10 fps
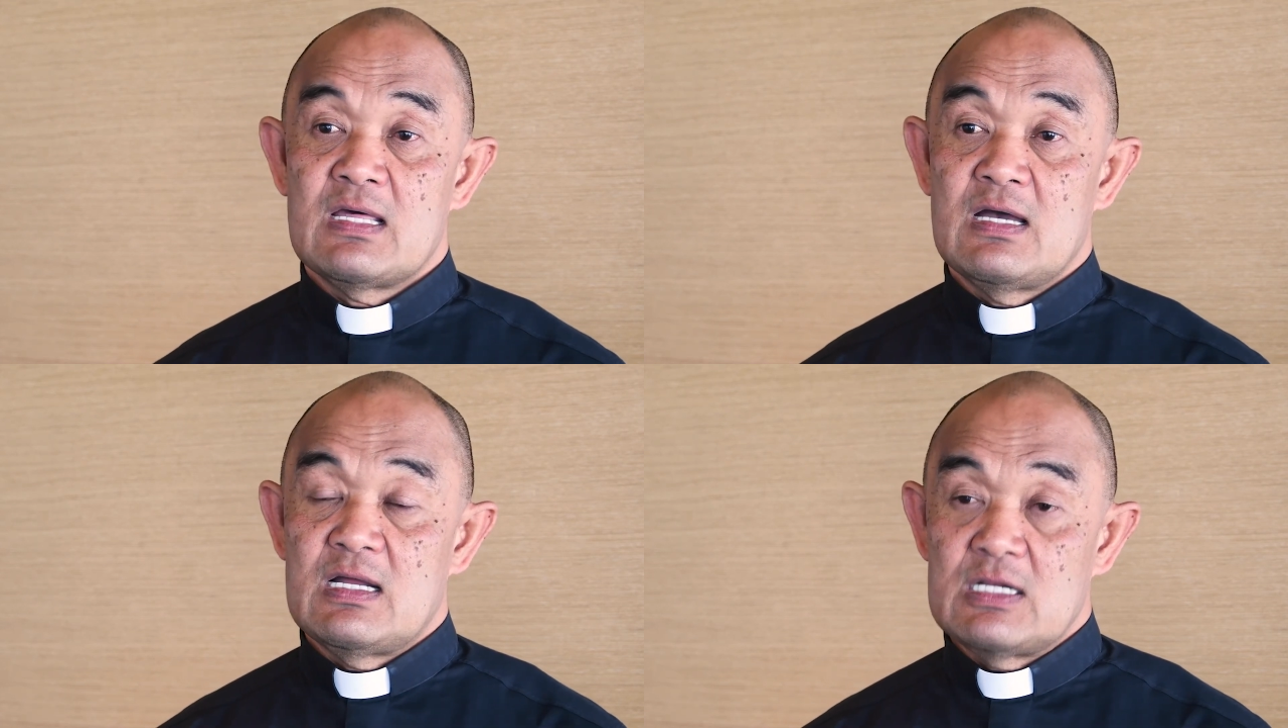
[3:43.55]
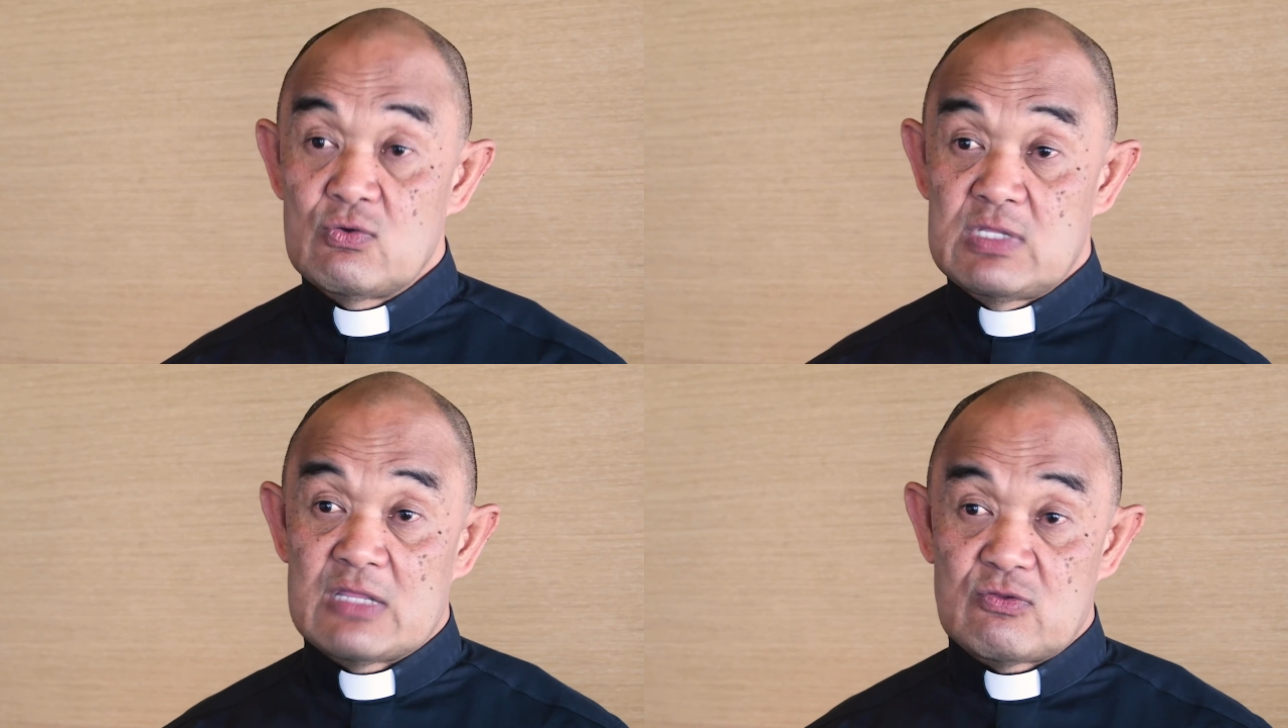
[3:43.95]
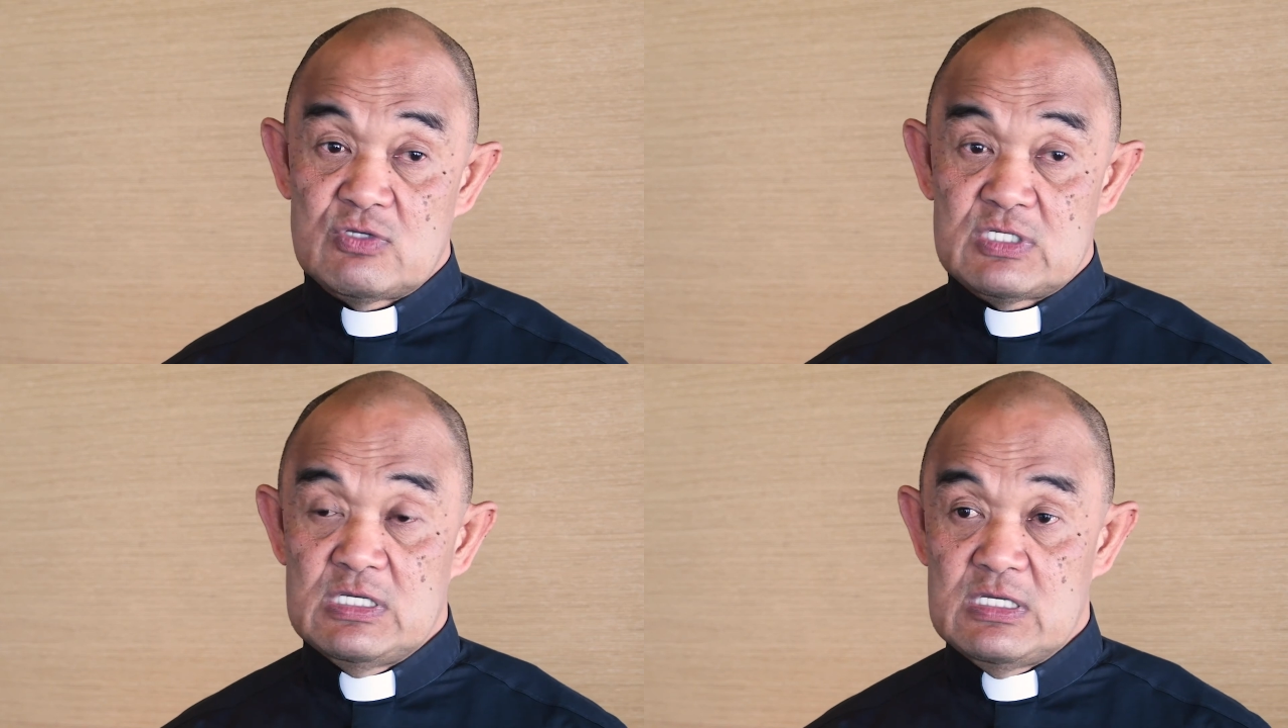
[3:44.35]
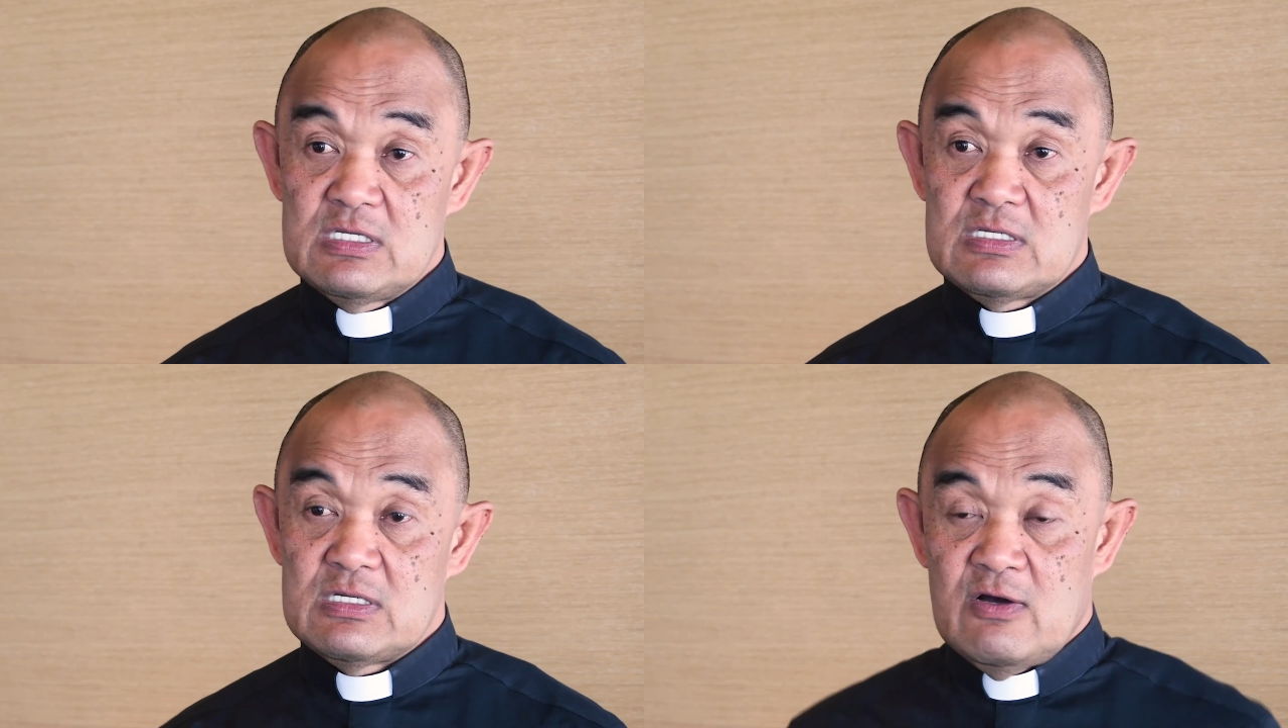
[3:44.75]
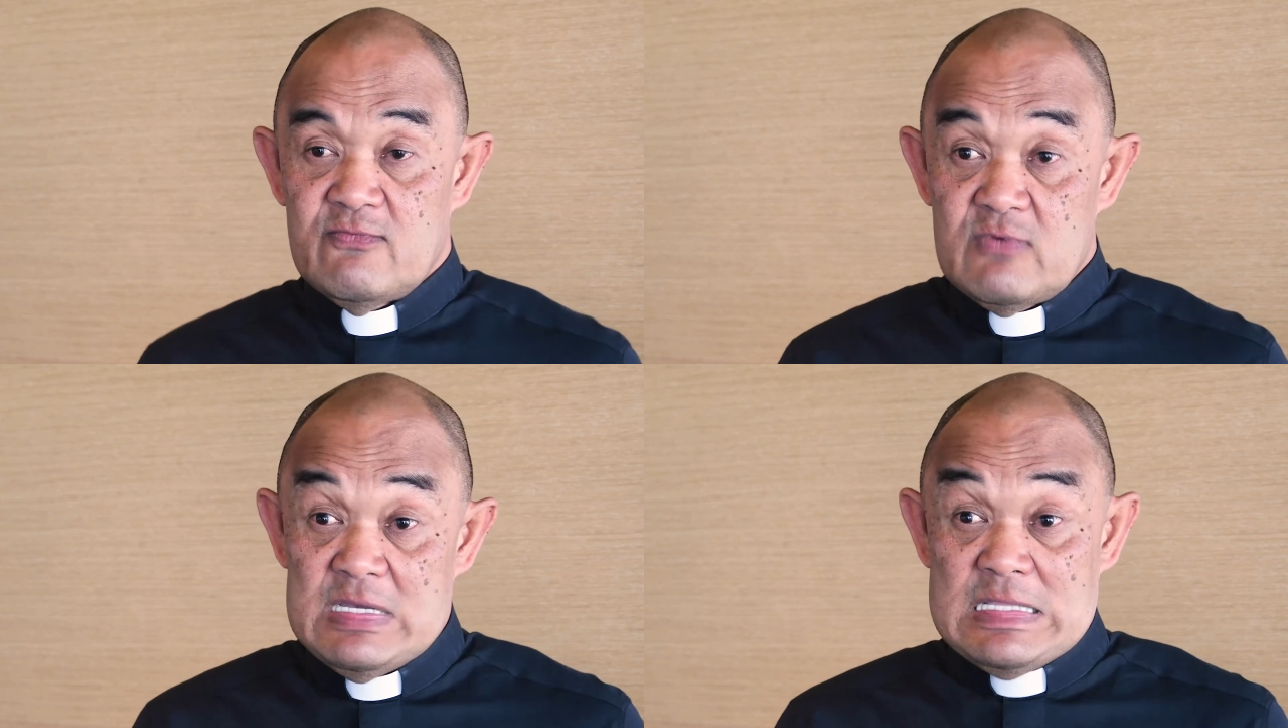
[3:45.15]
Laudato Si, of
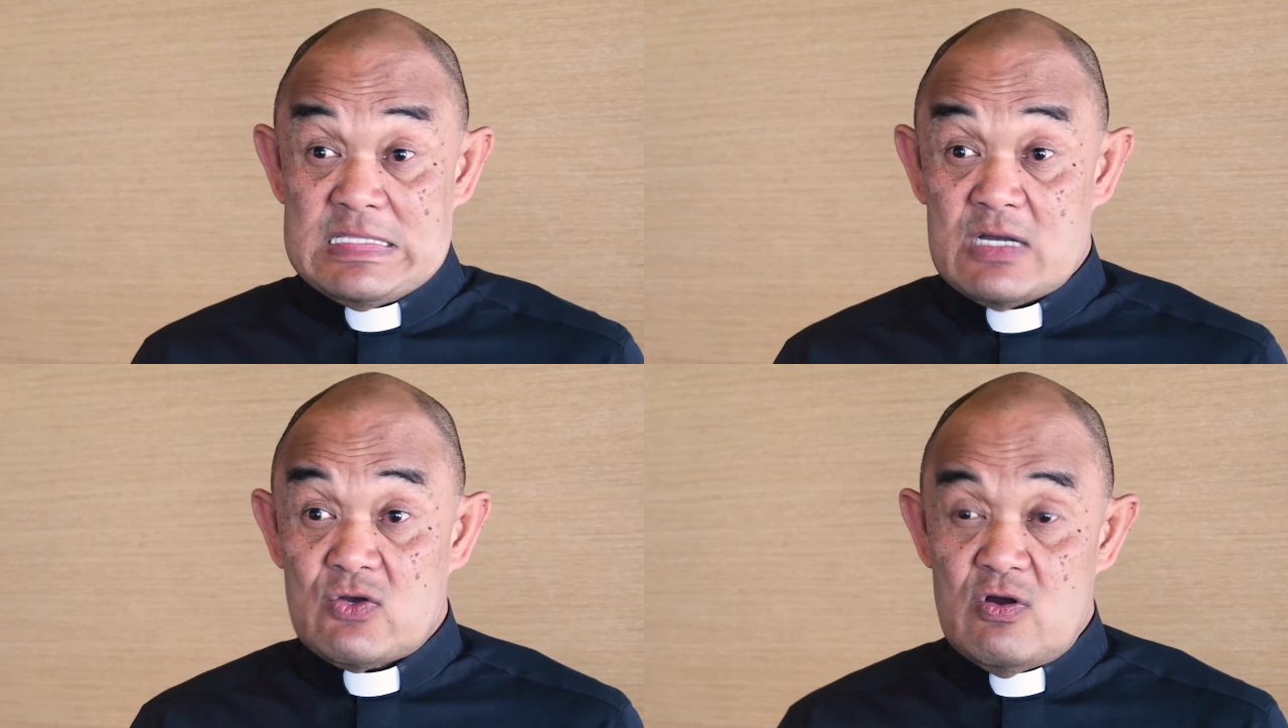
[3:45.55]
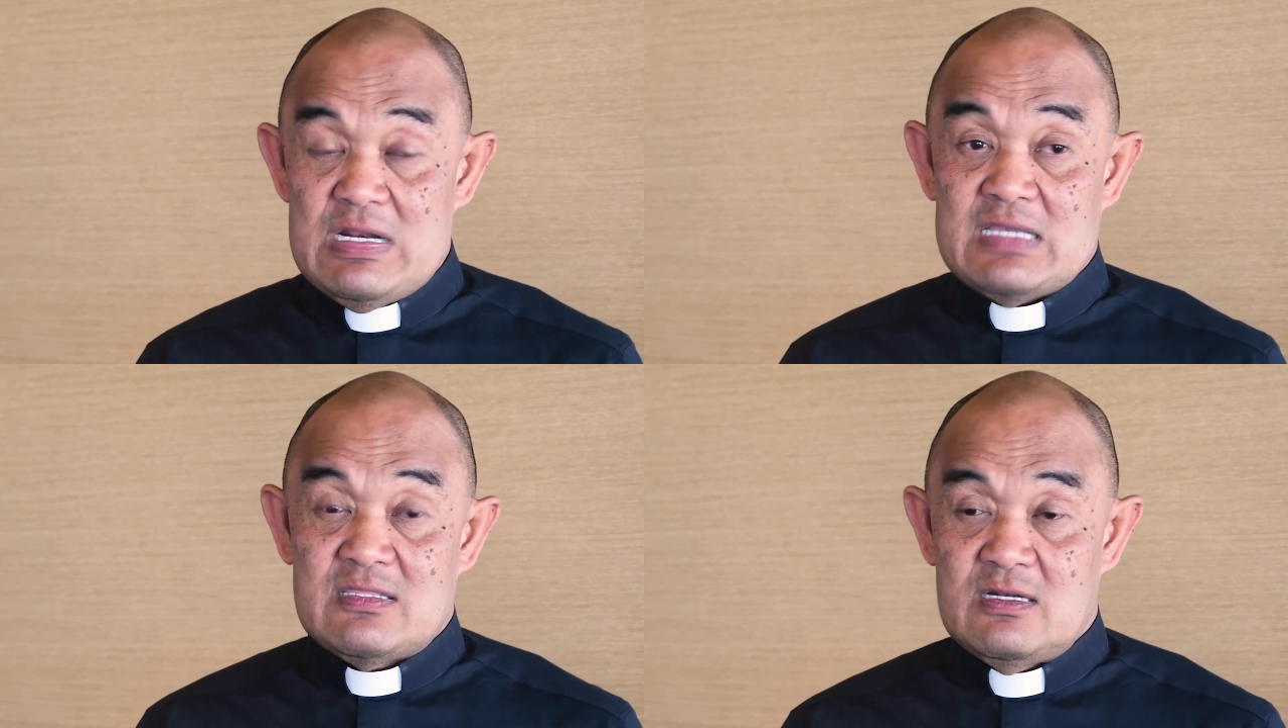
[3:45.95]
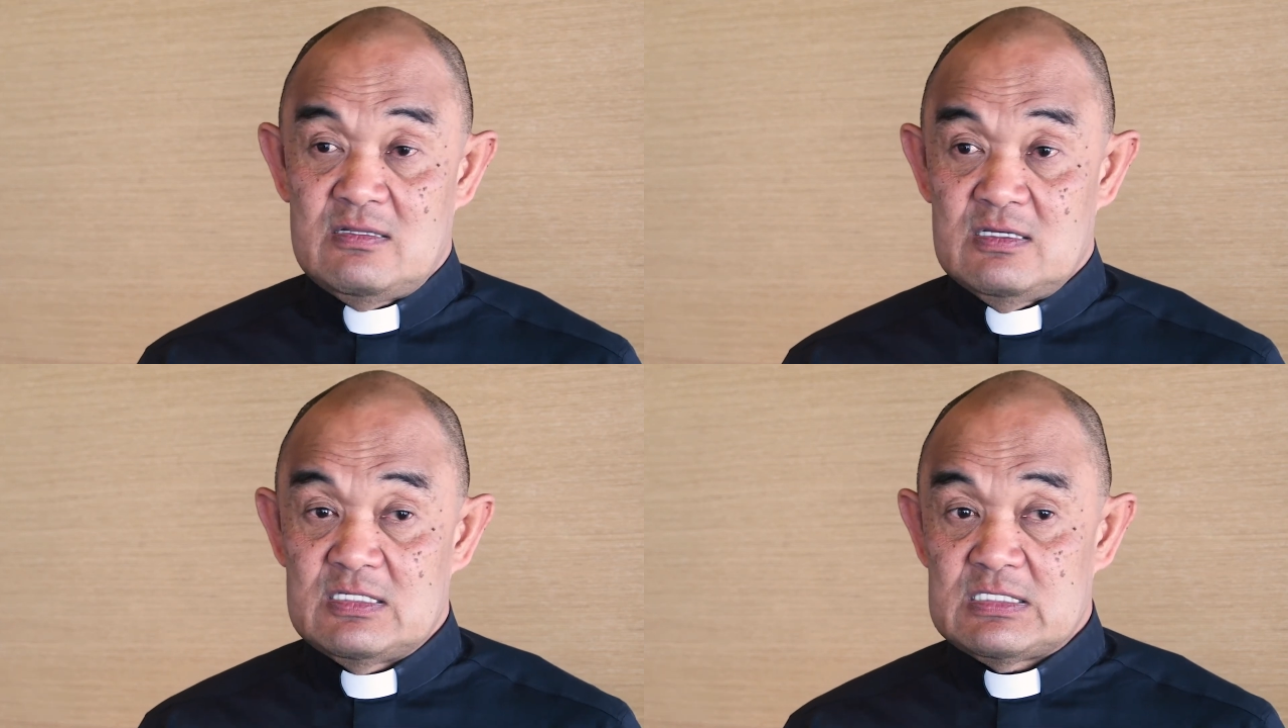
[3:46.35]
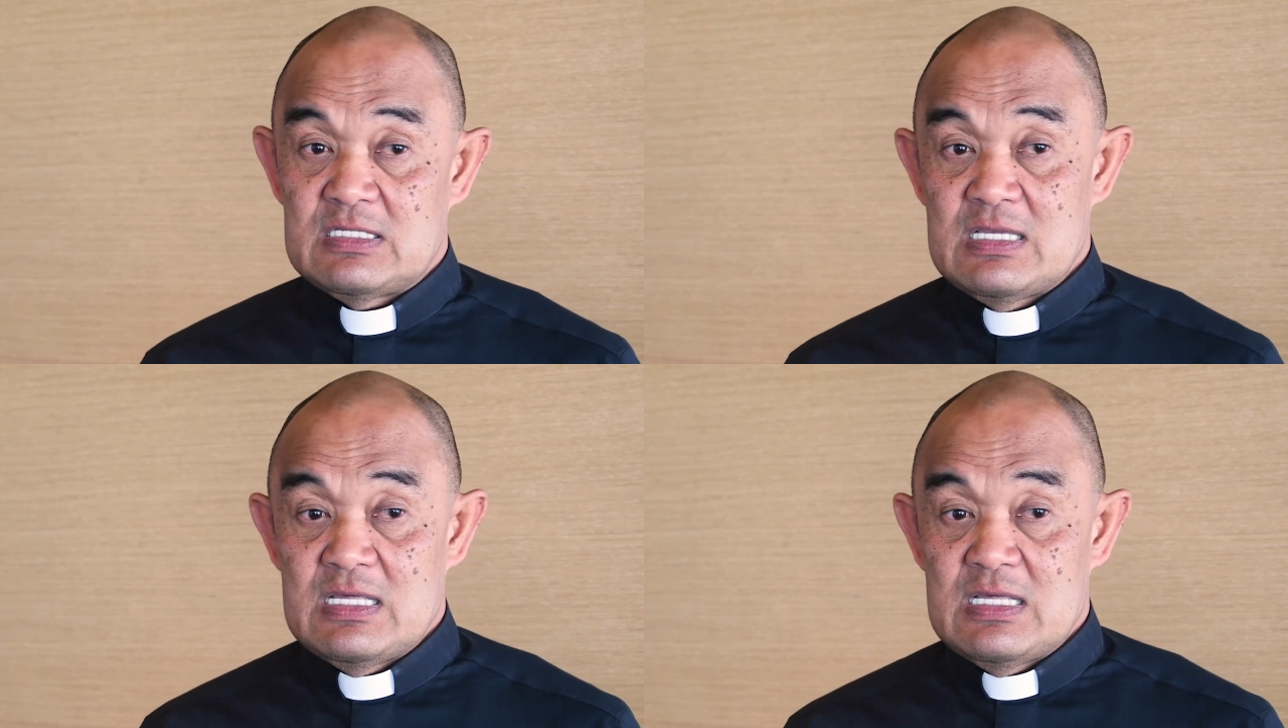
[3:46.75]
interconnectedness,